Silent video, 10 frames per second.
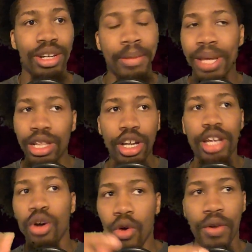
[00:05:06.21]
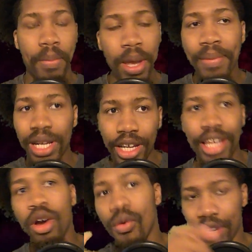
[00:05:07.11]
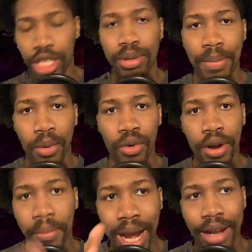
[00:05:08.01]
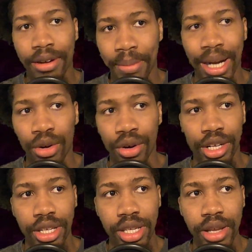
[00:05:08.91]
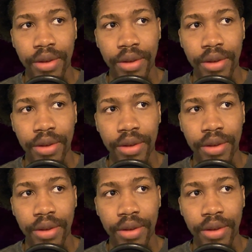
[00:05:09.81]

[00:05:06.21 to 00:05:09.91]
They be looking over. People be looking over these people, the minorities.